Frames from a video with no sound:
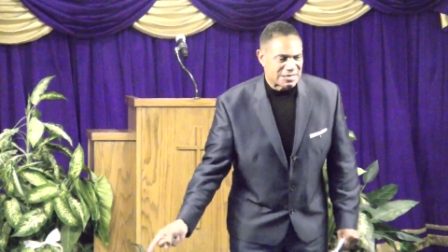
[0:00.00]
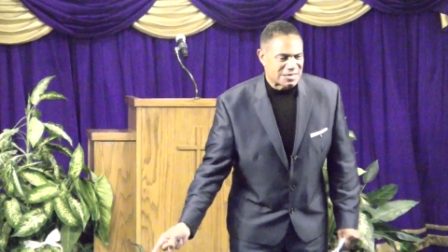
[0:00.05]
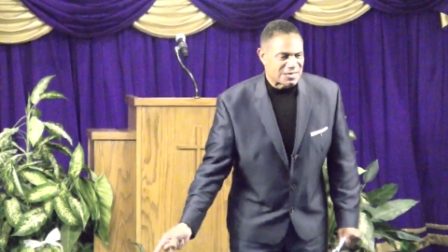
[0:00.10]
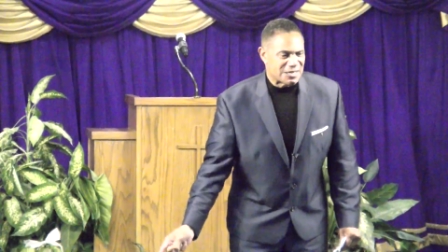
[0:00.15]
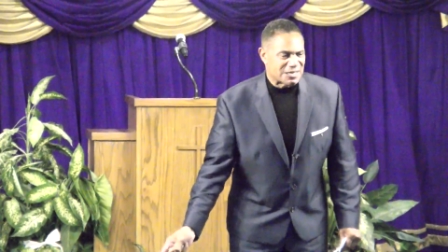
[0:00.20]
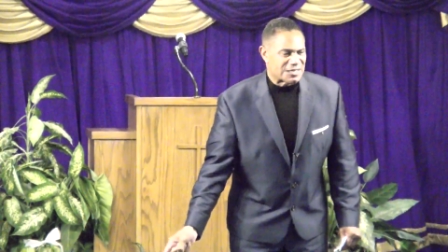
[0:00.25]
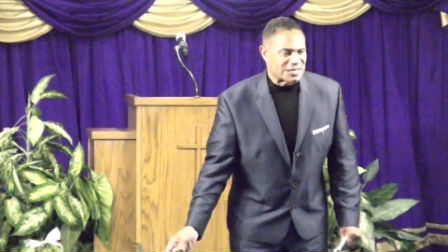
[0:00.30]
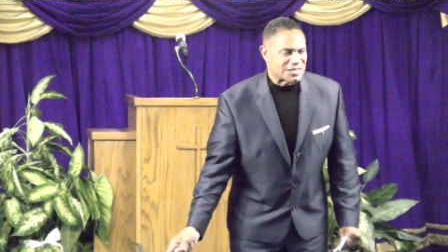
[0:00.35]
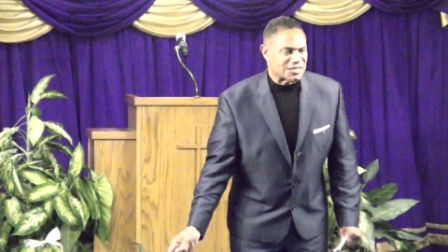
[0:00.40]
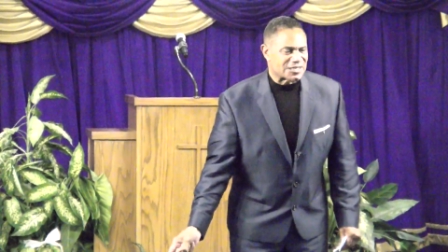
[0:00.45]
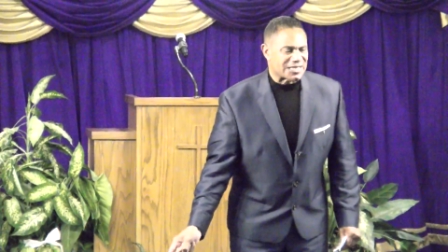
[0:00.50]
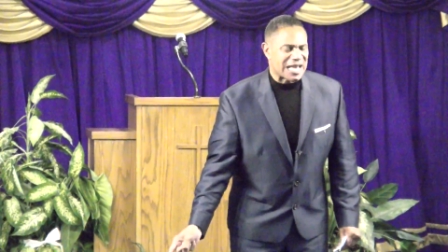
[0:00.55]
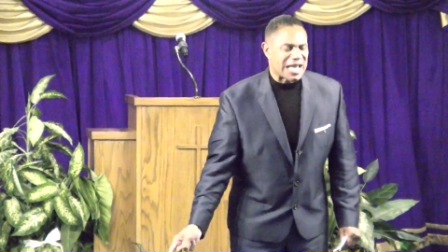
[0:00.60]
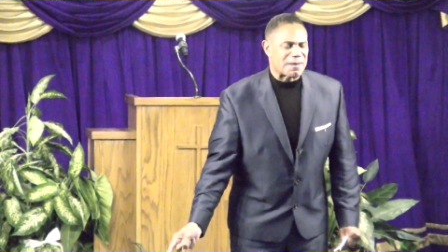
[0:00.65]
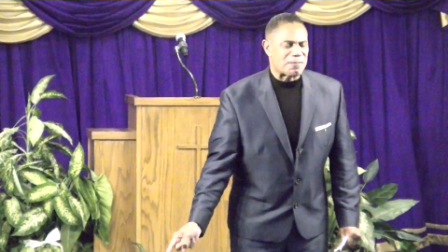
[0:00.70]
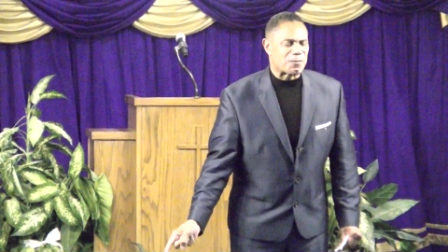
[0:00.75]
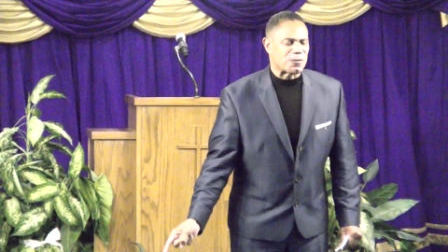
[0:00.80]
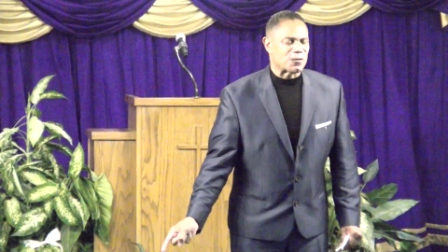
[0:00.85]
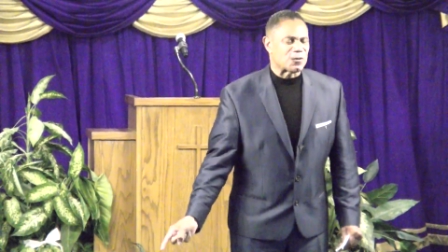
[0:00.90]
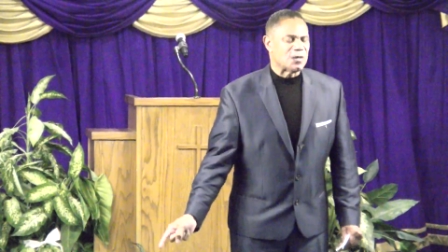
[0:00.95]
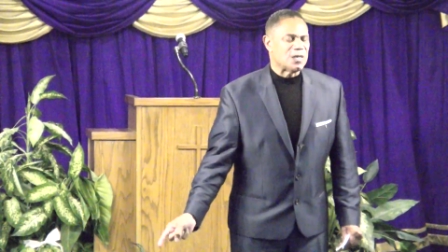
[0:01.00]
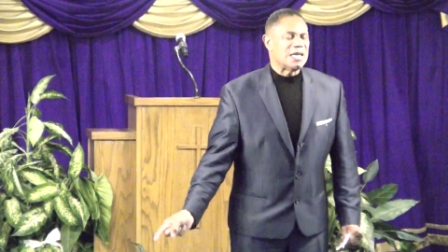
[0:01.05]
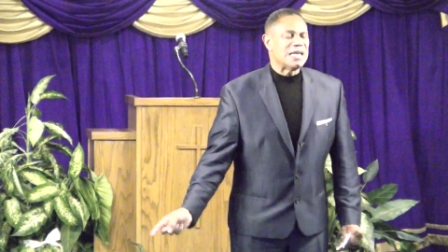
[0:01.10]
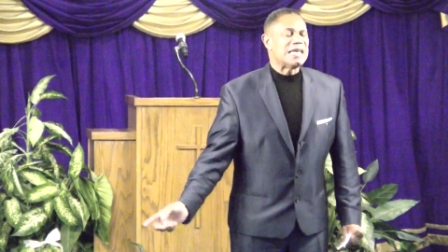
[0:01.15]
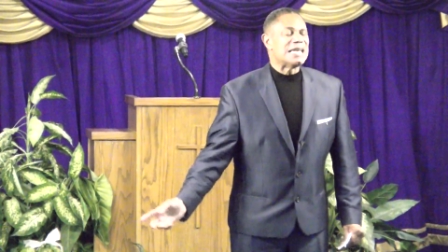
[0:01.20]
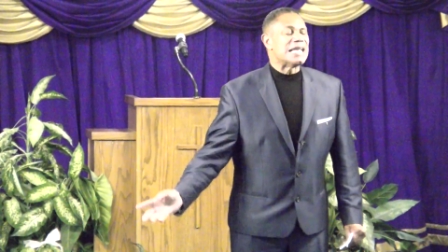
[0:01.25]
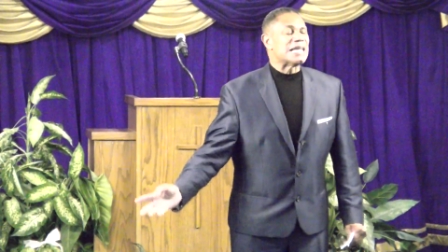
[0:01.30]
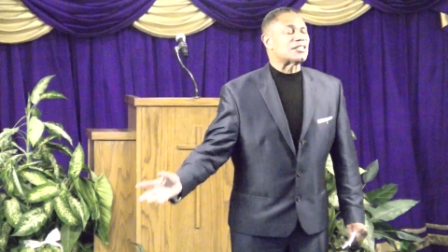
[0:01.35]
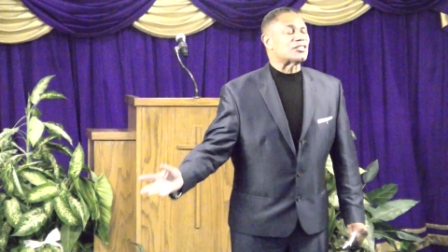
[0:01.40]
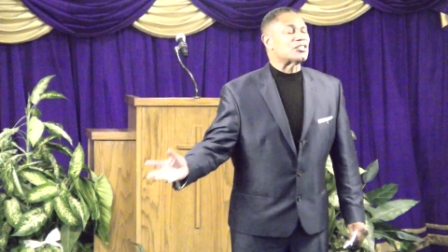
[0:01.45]
A disciple
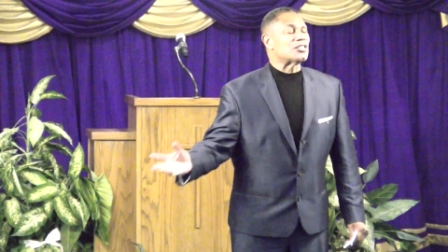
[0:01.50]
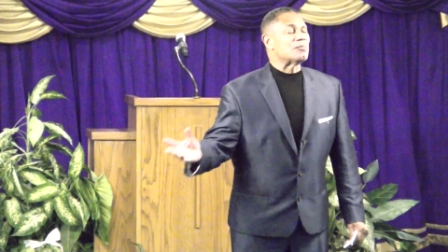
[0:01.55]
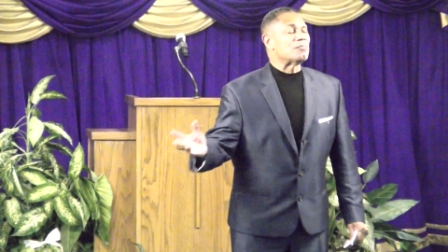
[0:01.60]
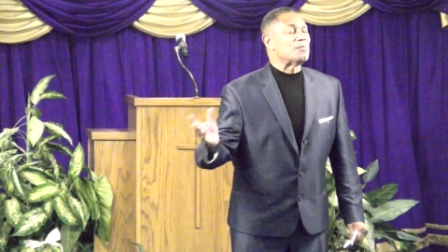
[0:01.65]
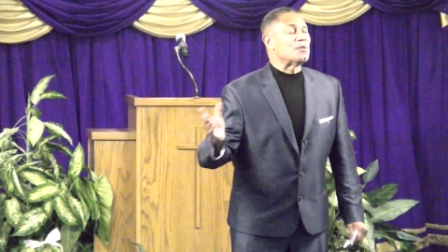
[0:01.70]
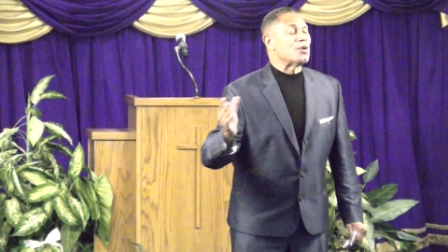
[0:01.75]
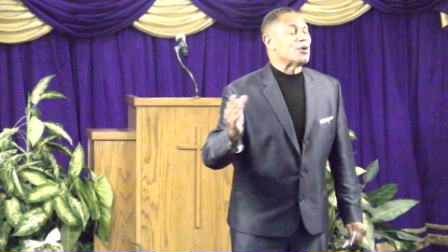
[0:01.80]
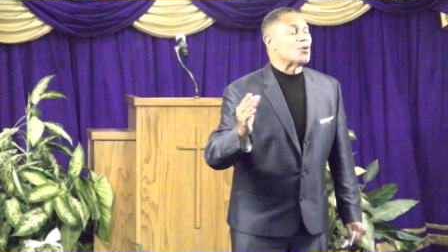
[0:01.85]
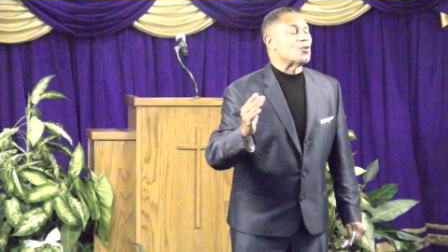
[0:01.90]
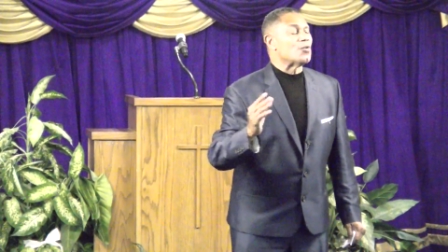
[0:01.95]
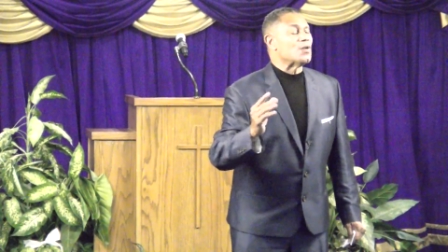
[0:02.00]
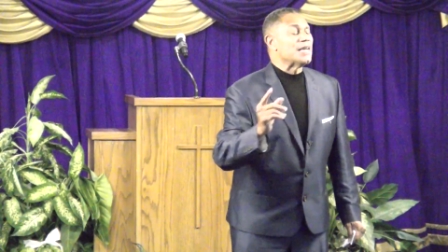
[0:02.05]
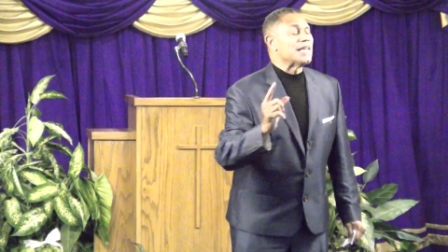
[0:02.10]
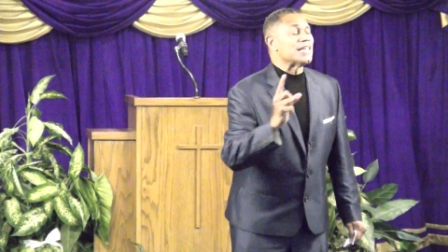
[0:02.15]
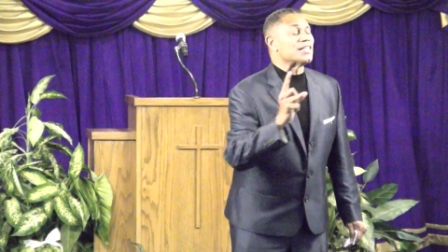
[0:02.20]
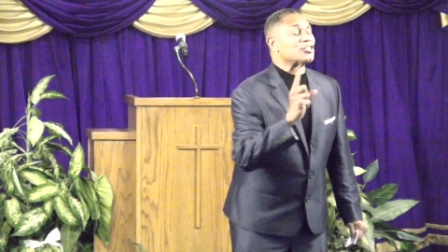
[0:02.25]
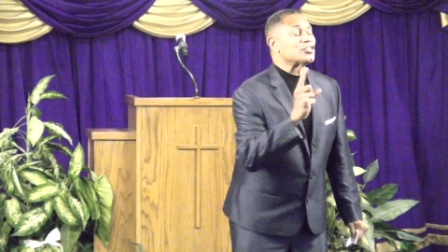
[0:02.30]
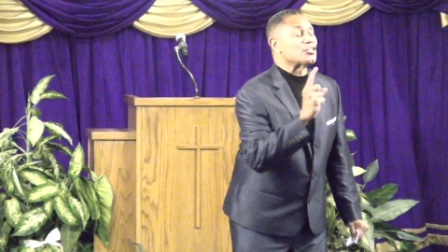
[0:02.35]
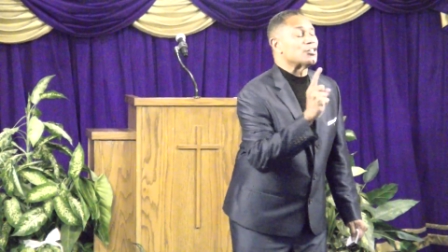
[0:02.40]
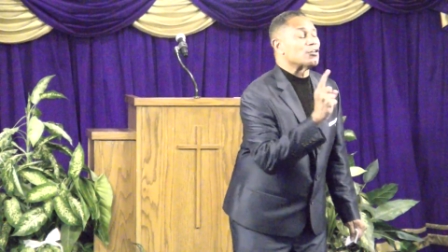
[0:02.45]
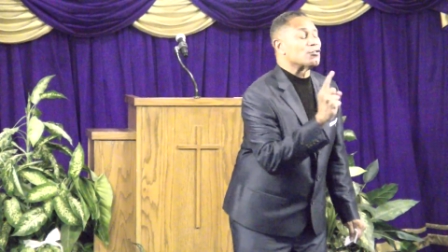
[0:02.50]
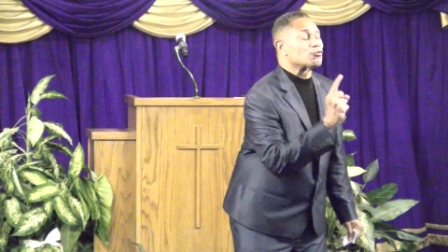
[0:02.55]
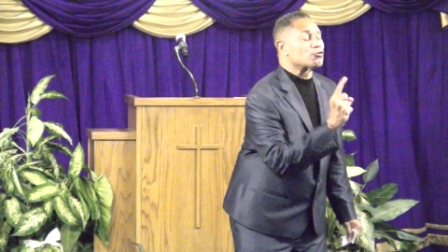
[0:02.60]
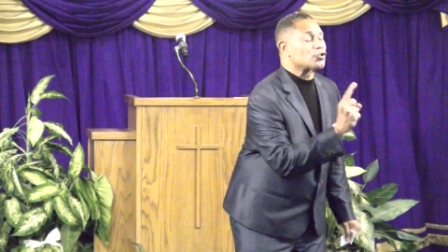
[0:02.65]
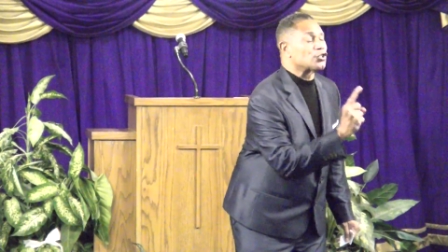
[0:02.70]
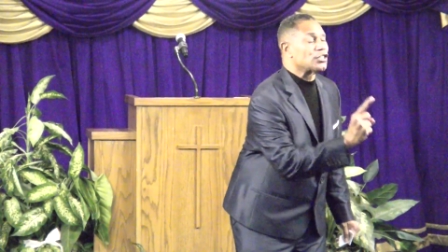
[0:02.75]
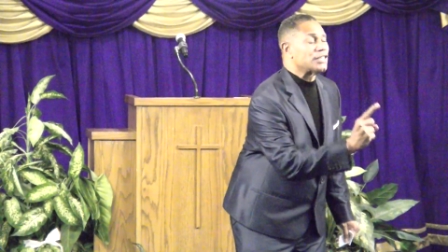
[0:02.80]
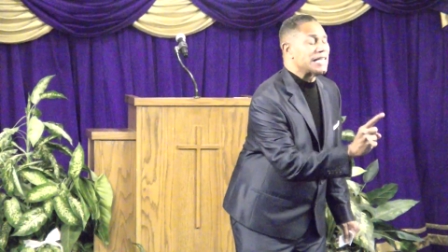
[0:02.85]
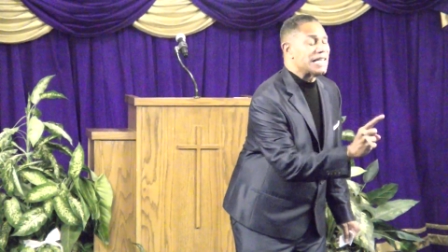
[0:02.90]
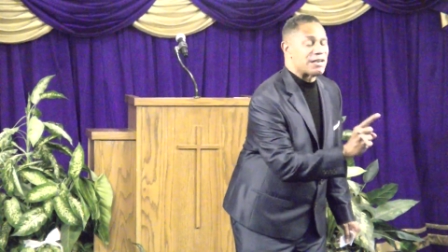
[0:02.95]
lets them know it's no
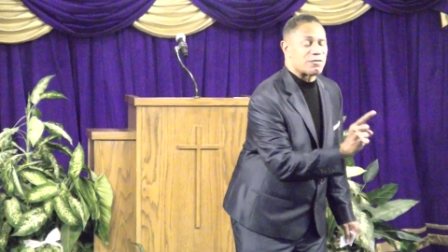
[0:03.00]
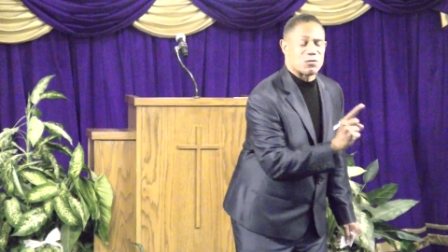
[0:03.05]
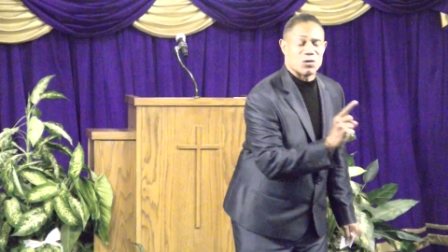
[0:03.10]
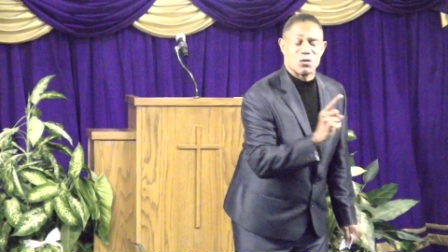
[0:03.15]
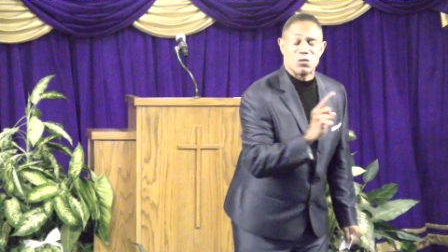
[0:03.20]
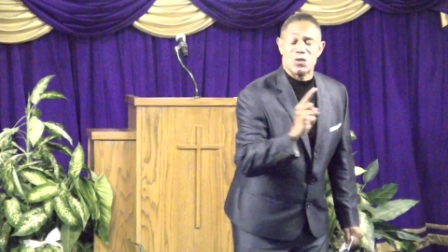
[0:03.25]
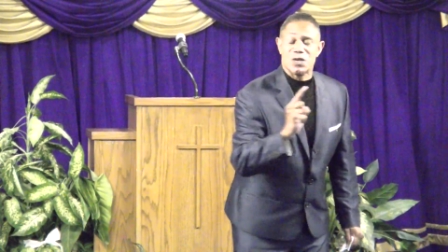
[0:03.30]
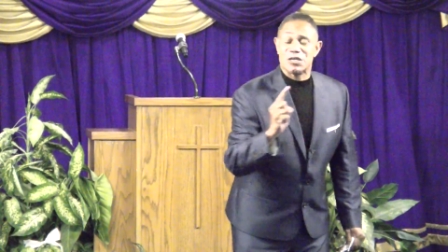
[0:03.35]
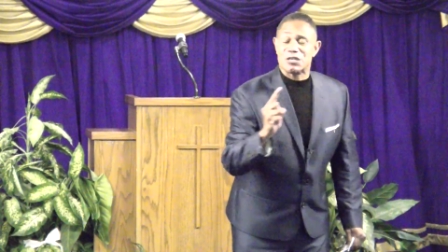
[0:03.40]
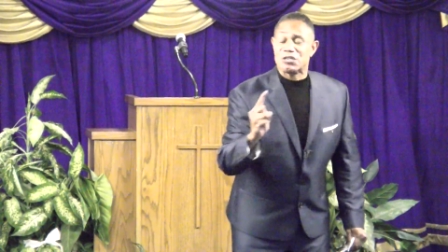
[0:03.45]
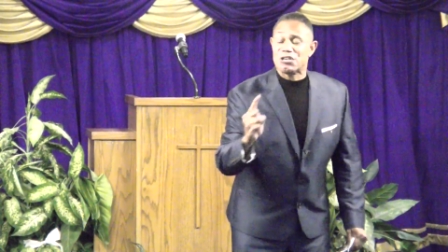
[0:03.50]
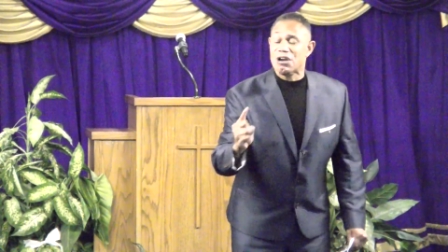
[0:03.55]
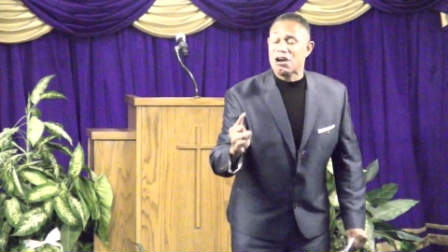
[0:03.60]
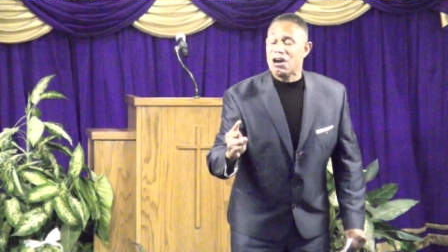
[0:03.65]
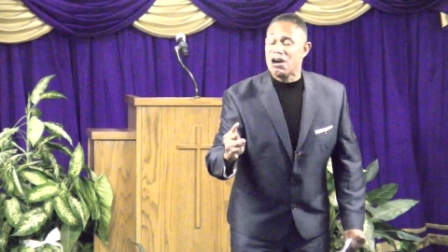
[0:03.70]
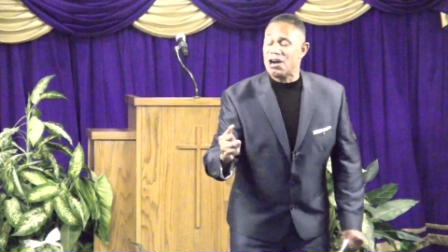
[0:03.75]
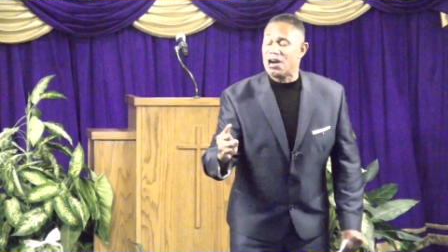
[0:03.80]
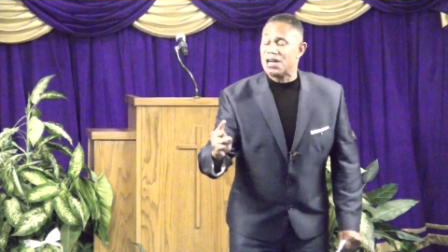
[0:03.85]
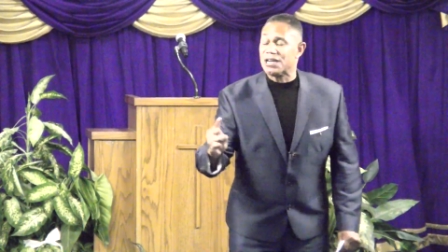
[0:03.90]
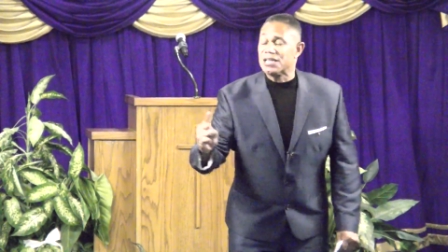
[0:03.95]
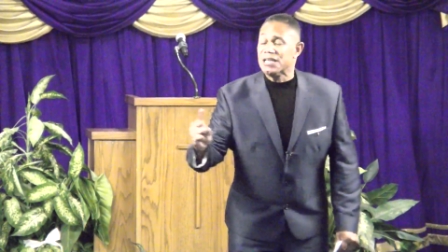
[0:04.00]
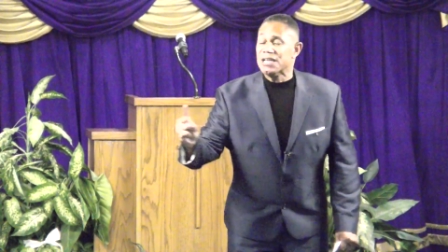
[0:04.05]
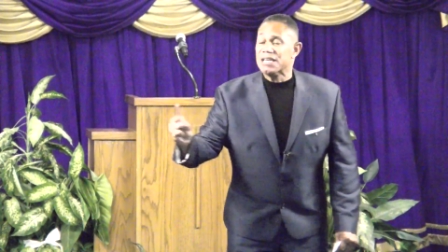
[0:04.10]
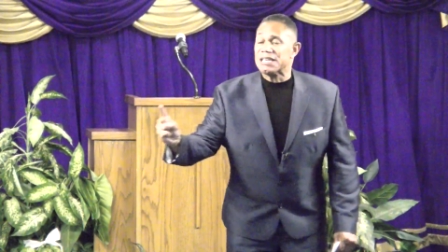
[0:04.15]
secret what God